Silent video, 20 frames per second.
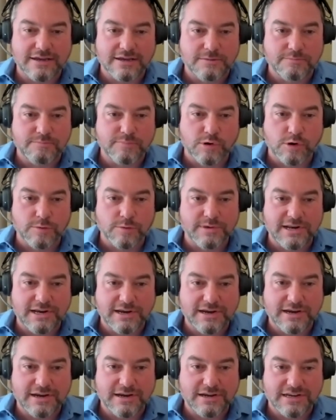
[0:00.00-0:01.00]
in
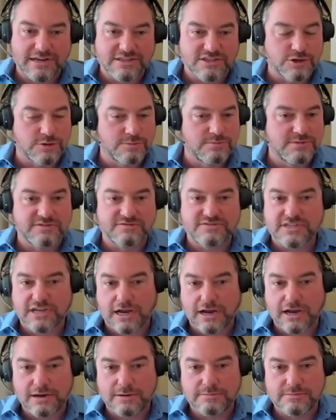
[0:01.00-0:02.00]
permitting in terms of
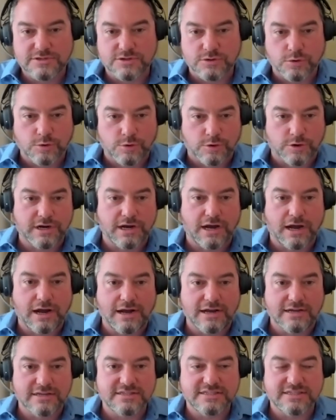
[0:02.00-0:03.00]
times or
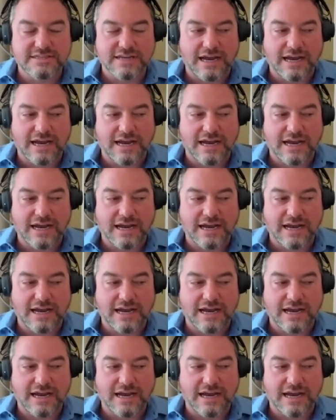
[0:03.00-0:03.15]
costs.